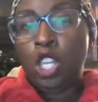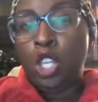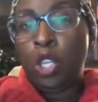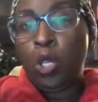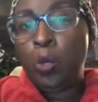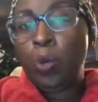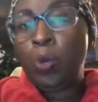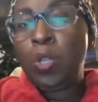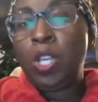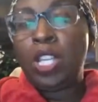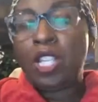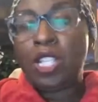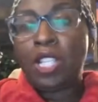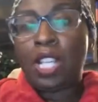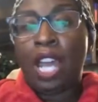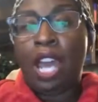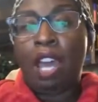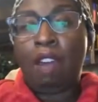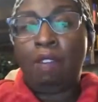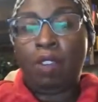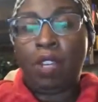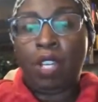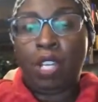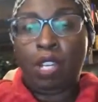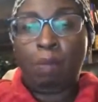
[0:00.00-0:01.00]
You need to
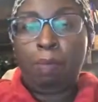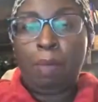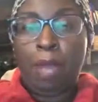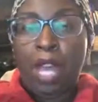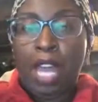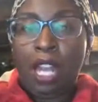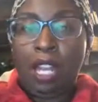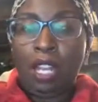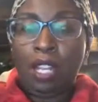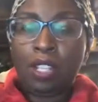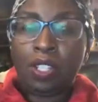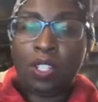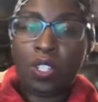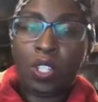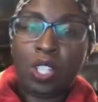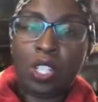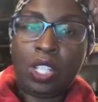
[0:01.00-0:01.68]
have a good balance,